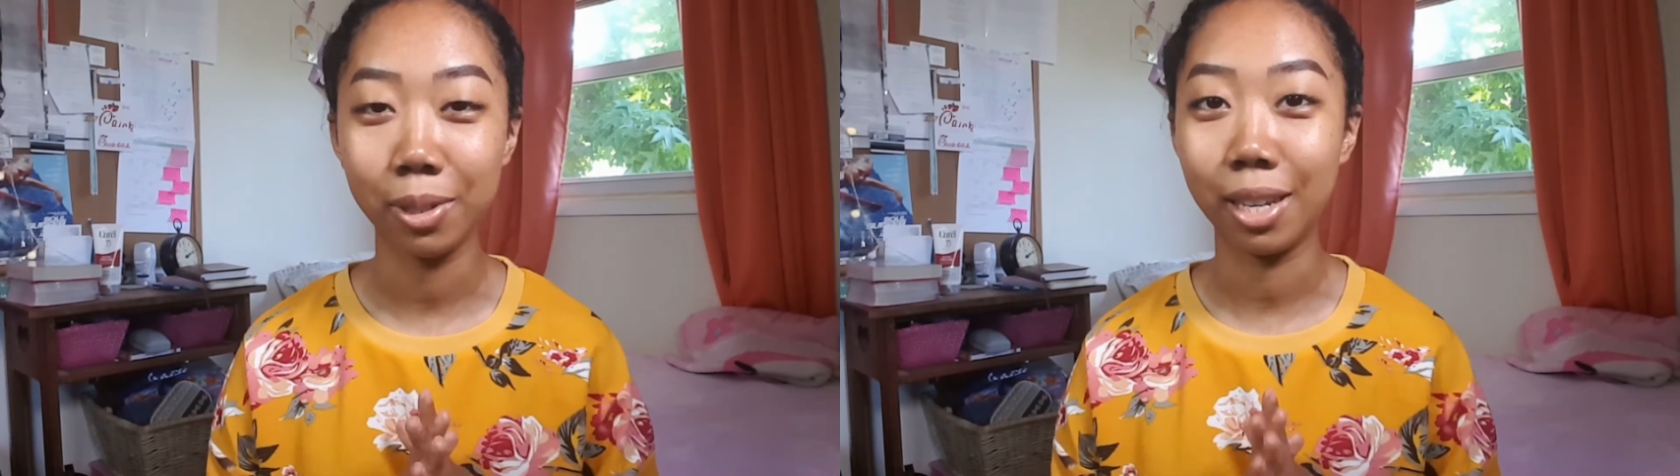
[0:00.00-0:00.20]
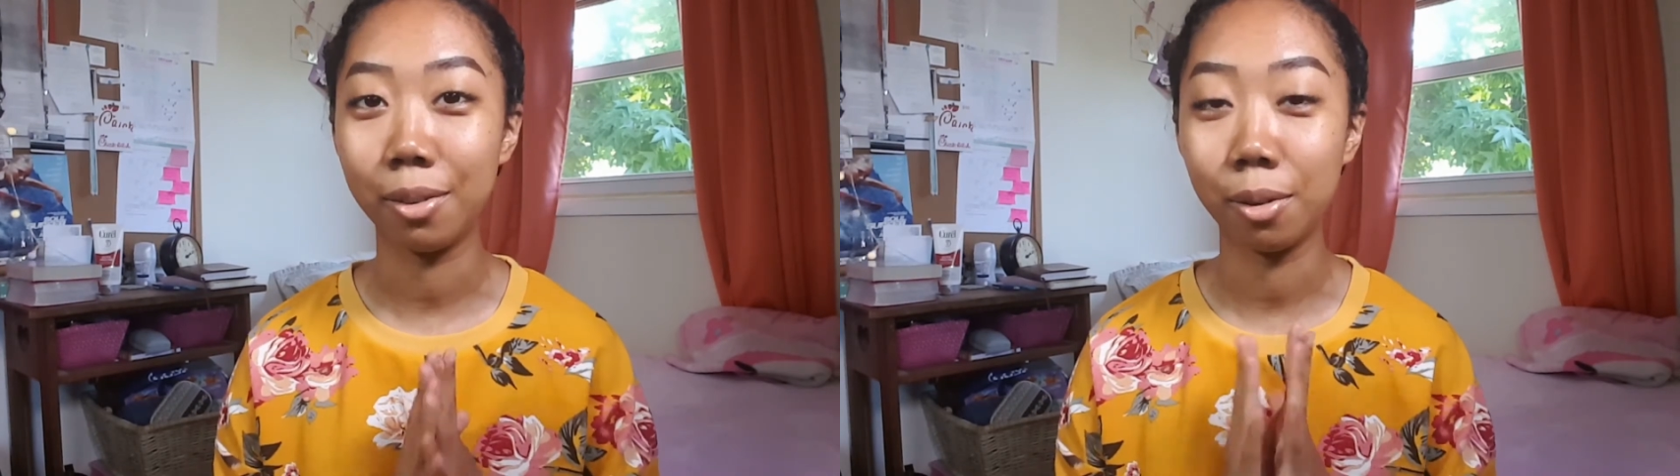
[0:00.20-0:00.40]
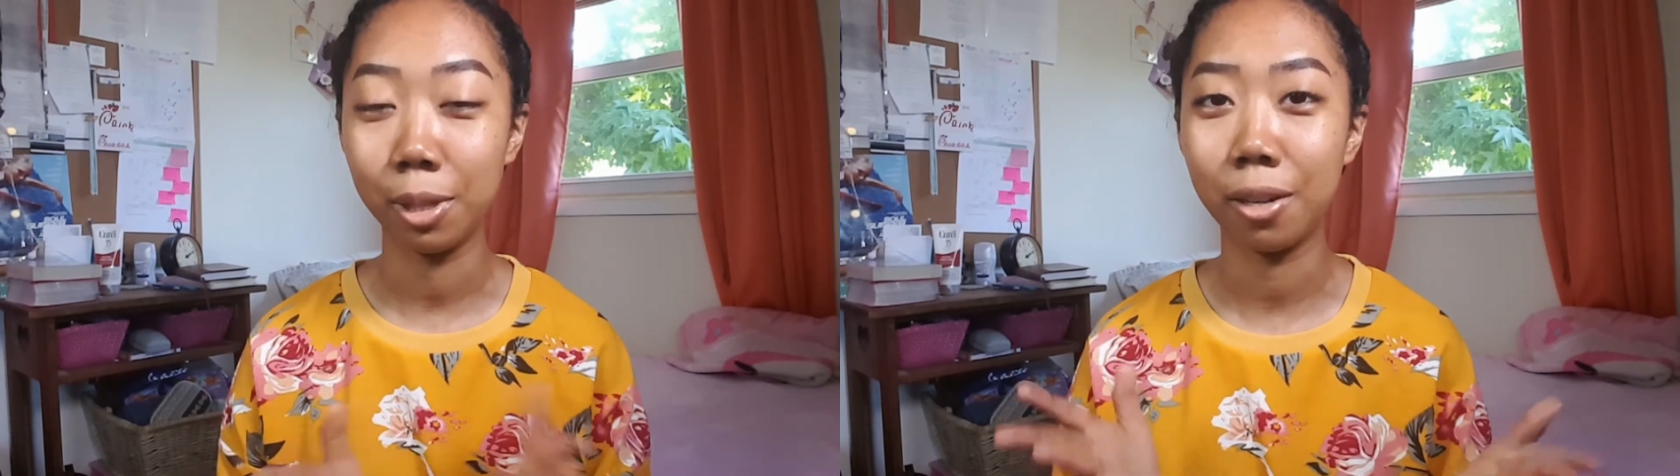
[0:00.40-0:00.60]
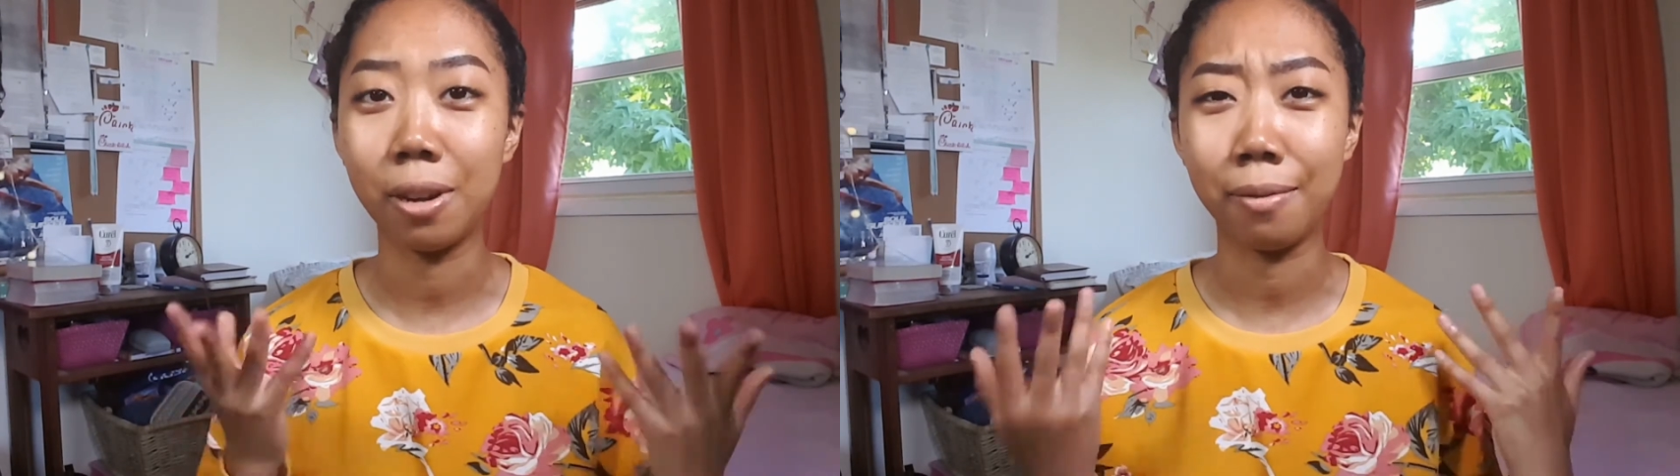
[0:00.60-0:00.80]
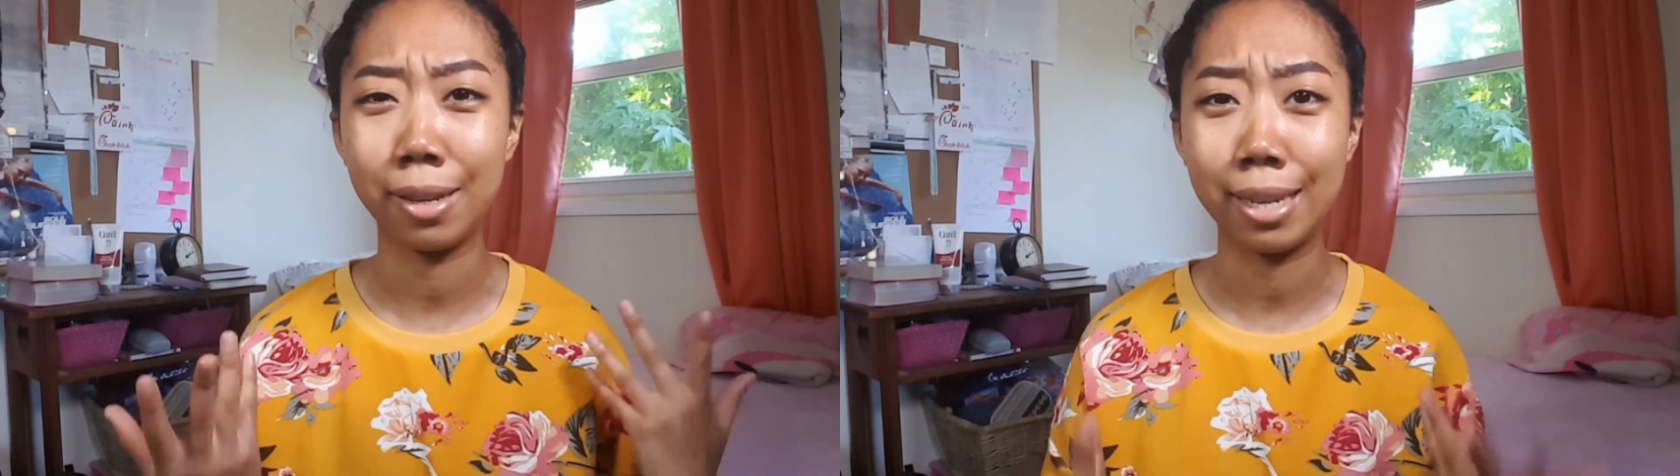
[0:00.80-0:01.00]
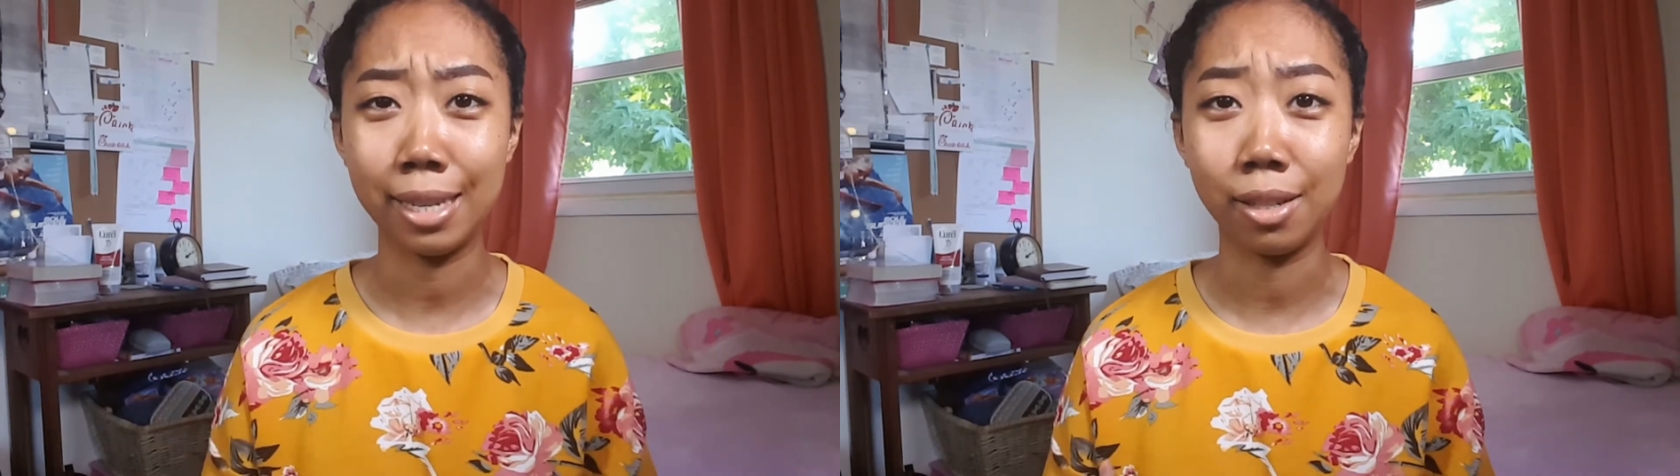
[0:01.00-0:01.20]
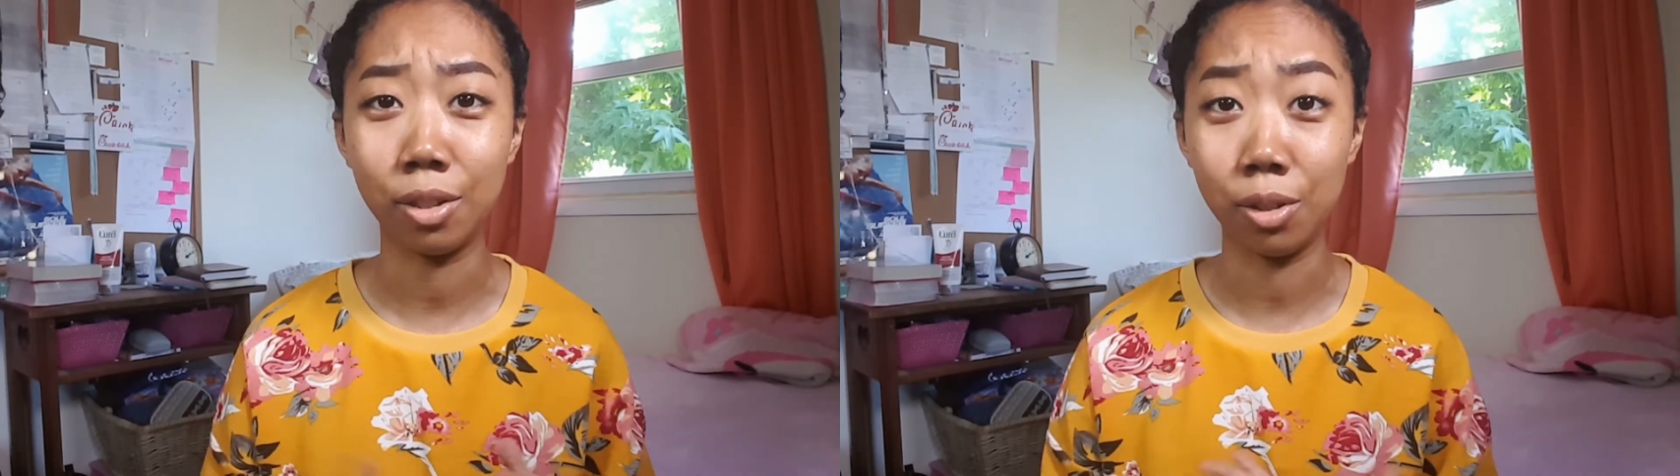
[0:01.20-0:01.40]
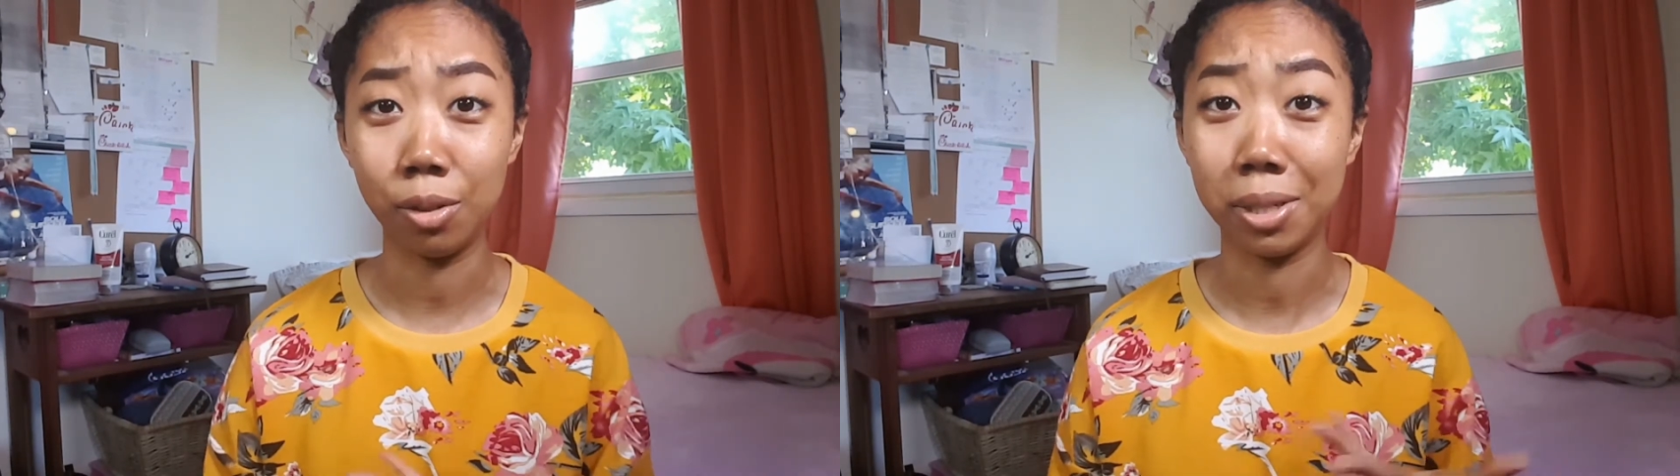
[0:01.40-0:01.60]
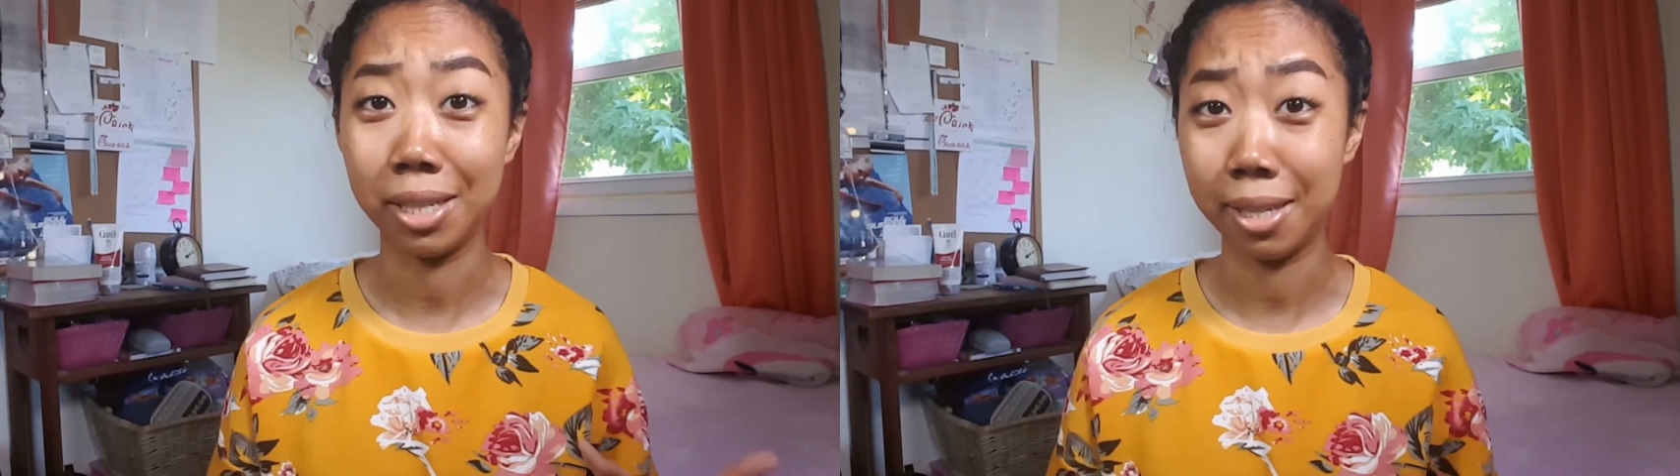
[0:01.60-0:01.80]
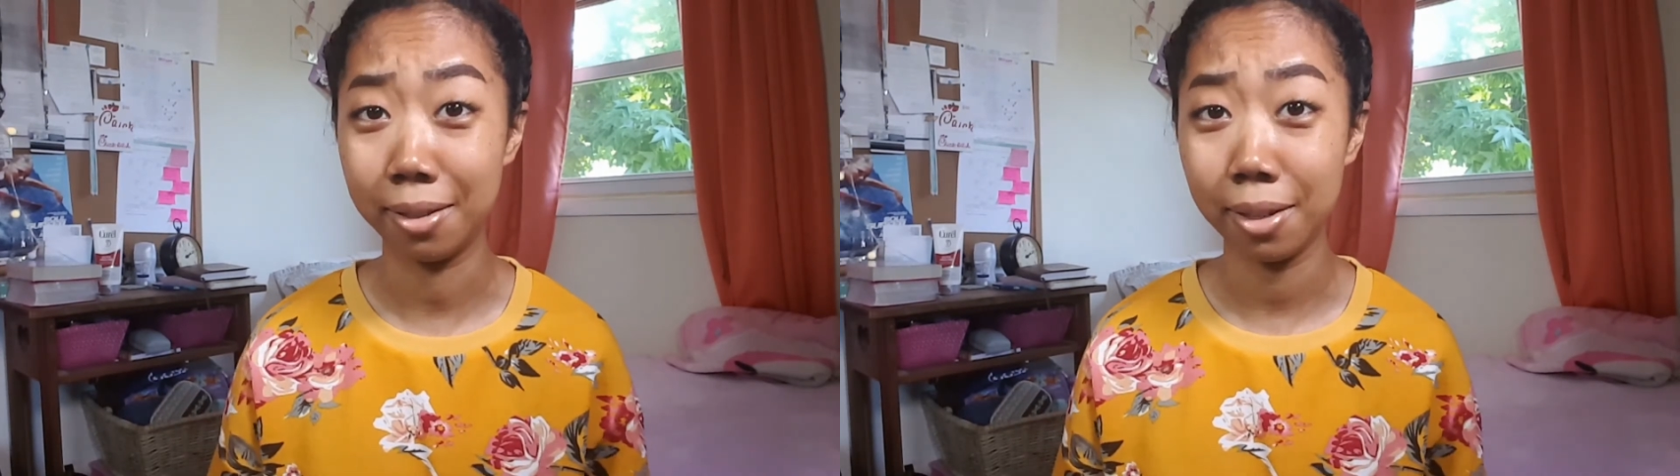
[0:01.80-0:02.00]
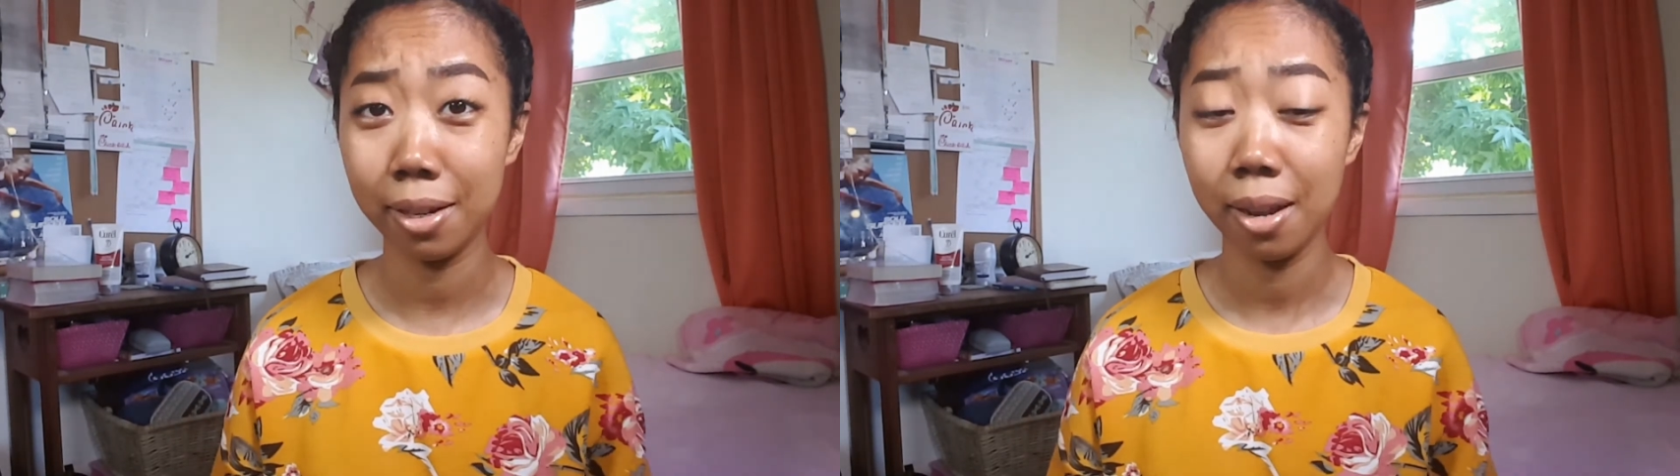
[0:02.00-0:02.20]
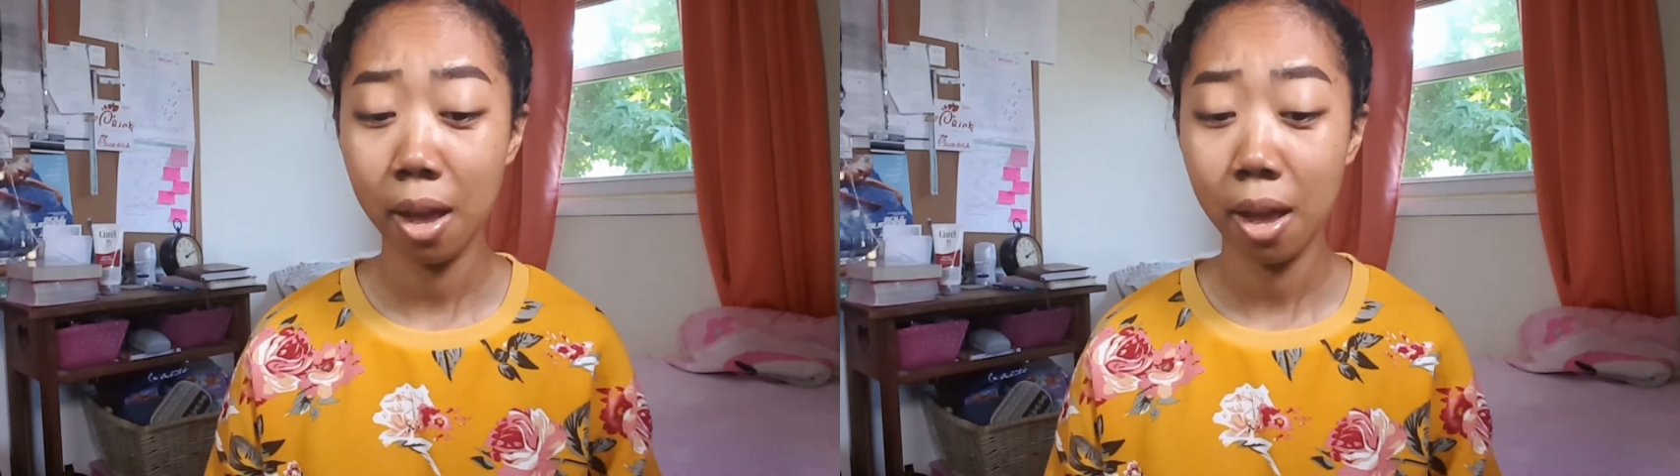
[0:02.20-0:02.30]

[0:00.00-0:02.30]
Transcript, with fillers: and normally I don't have a need to do it either,